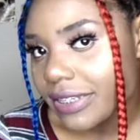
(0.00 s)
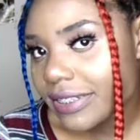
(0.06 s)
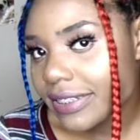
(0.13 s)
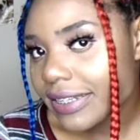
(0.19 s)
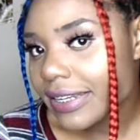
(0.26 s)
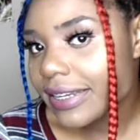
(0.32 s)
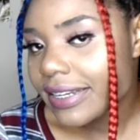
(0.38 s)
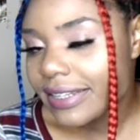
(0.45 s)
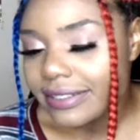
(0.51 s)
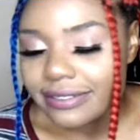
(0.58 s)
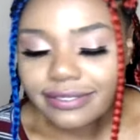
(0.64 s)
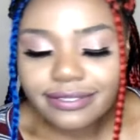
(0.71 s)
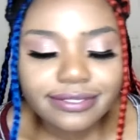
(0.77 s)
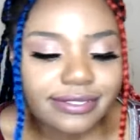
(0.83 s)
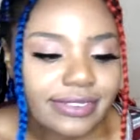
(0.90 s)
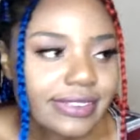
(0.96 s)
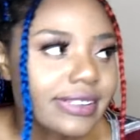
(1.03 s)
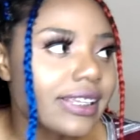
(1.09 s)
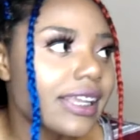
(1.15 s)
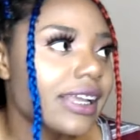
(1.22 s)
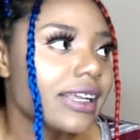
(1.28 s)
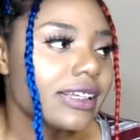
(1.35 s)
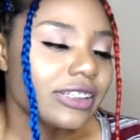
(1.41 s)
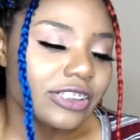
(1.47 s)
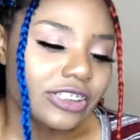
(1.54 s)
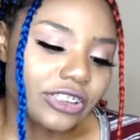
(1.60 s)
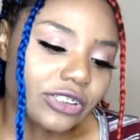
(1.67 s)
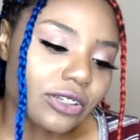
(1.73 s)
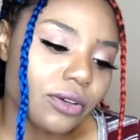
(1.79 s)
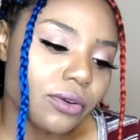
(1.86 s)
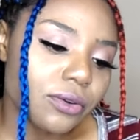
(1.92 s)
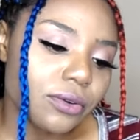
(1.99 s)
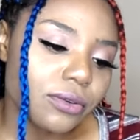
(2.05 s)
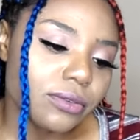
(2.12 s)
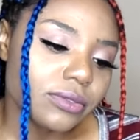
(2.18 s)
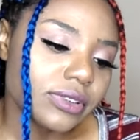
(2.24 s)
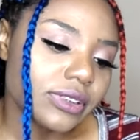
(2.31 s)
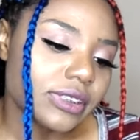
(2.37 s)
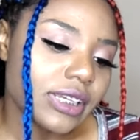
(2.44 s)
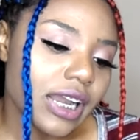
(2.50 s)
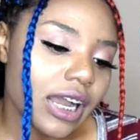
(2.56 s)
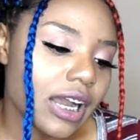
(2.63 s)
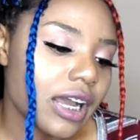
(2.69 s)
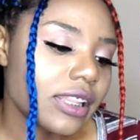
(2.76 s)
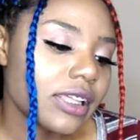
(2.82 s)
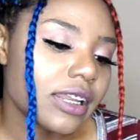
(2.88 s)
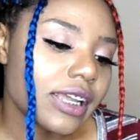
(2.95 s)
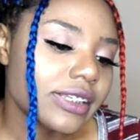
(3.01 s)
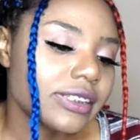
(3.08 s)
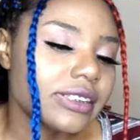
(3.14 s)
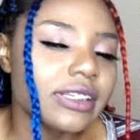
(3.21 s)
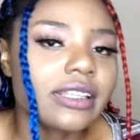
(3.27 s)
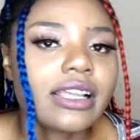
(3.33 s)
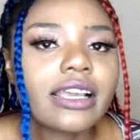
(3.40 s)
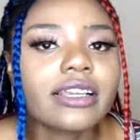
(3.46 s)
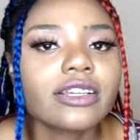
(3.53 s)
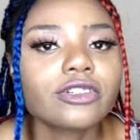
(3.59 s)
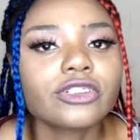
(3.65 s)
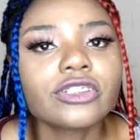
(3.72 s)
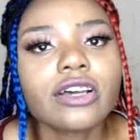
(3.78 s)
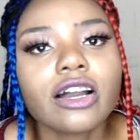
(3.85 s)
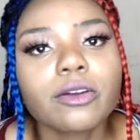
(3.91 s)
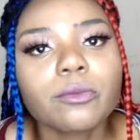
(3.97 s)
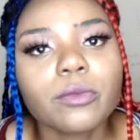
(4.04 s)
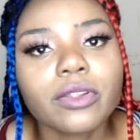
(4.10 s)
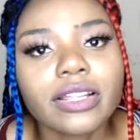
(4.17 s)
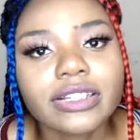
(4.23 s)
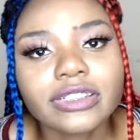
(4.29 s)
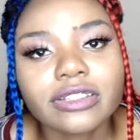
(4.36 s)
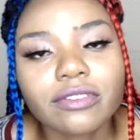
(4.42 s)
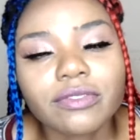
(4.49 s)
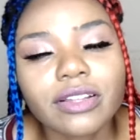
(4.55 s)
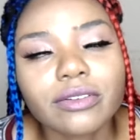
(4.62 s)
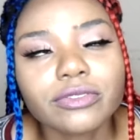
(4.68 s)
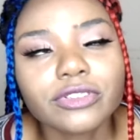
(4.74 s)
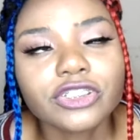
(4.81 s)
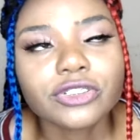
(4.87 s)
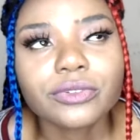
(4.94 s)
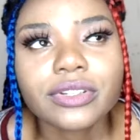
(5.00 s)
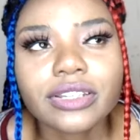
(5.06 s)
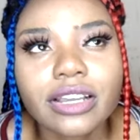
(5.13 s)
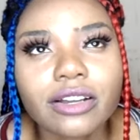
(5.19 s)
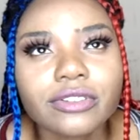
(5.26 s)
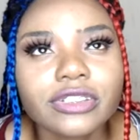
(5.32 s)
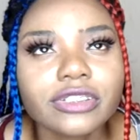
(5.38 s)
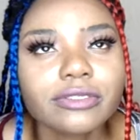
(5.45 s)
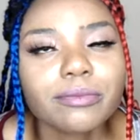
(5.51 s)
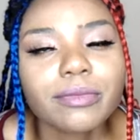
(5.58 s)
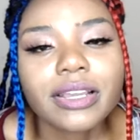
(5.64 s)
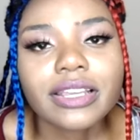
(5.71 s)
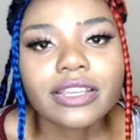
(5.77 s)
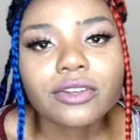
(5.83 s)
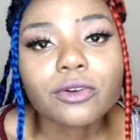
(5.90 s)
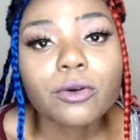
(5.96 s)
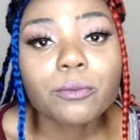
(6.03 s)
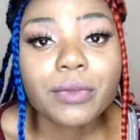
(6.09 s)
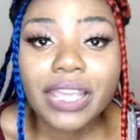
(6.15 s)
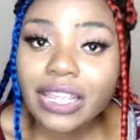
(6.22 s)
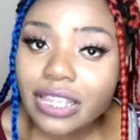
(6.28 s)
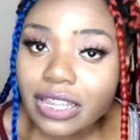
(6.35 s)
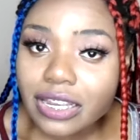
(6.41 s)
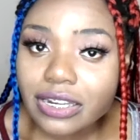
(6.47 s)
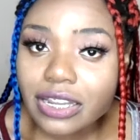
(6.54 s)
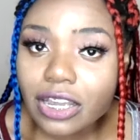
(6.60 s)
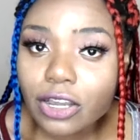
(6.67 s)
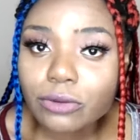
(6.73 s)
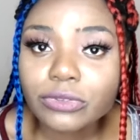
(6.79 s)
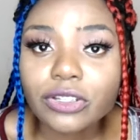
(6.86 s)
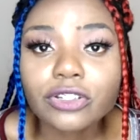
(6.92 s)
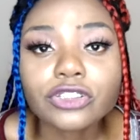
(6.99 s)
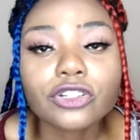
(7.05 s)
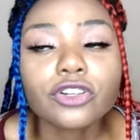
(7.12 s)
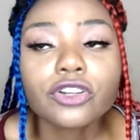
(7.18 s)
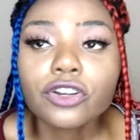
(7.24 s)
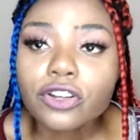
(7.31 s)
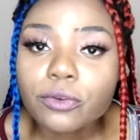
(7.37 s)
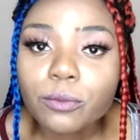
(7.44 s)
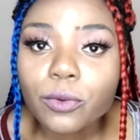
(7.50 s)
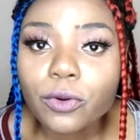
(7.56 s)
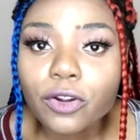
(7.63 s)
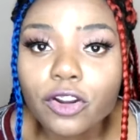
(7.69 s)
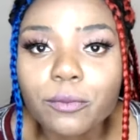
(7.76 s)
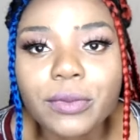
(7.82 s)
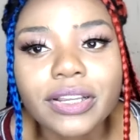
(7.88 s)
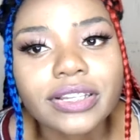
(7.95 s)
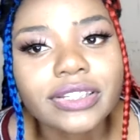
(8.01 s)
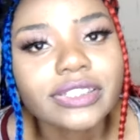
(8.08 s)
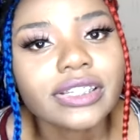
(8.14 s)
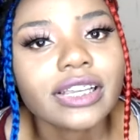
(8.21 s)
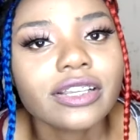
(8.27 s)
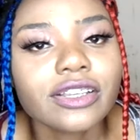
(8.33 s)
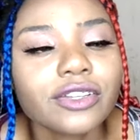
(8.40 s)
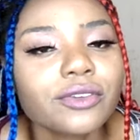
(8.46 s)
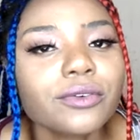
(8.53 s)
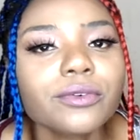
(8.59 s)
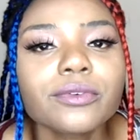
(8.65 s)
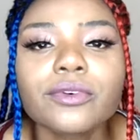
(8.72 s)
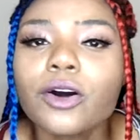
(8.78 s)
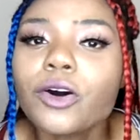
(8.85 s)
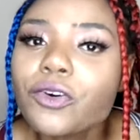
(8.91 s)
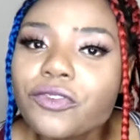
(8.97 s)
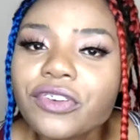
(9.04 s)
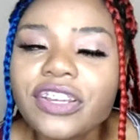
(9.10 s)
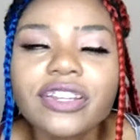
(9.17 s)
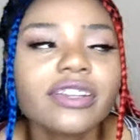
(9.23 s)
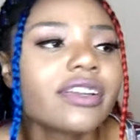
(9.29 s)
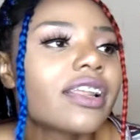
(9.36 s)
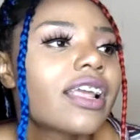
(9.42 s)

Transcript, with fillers: you know. So yeah, and then I said like I was talking about like stuff that I'm doing now. So I'm like, you know, I'm baking now. I'm starting to cook more because like you know, COVID.